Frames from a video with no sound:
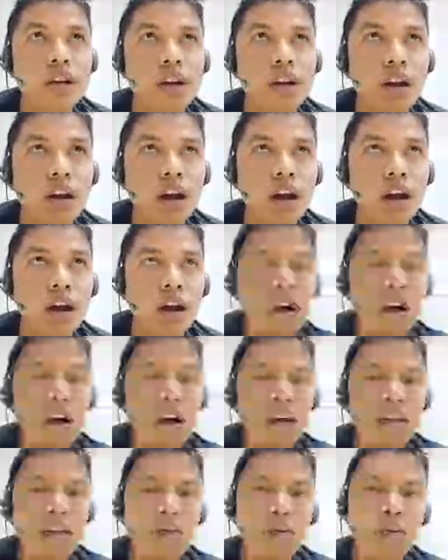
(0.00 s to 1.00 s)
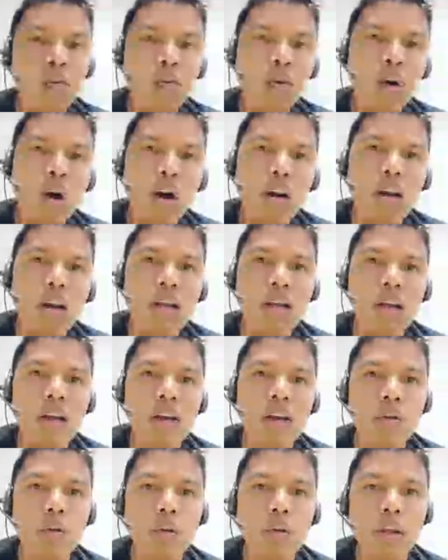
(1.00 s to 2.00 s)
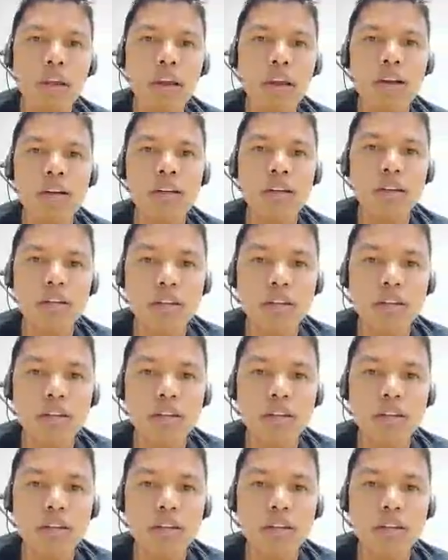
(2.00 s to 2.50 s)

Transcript: if you go earlier, you will get